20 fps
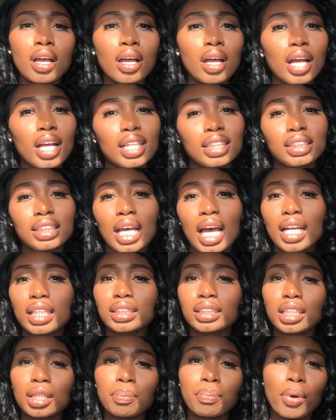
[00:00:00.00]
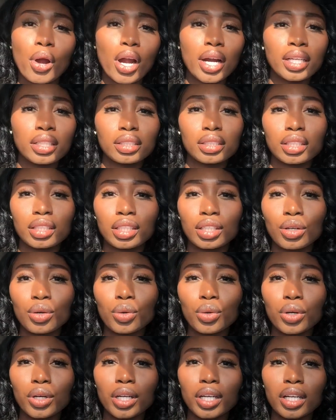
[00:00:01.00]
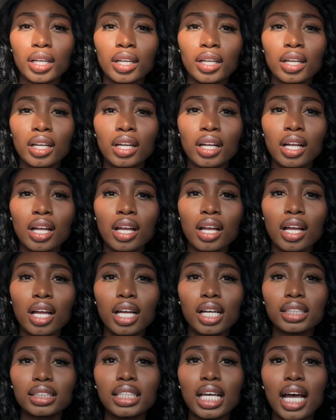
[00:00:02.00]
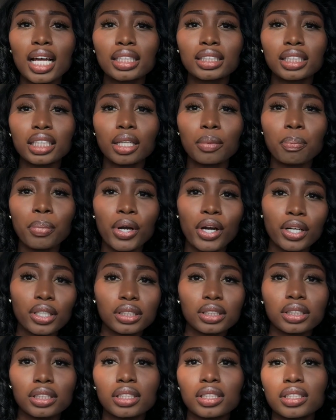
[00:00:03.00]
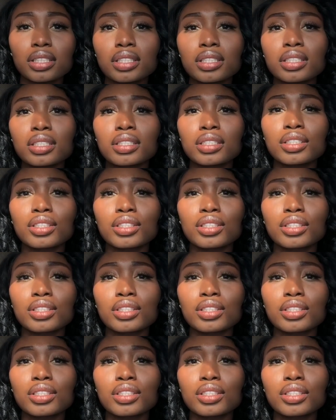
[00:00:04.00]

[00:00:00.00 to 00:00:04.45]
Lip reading: a toxic partner or a toxic person,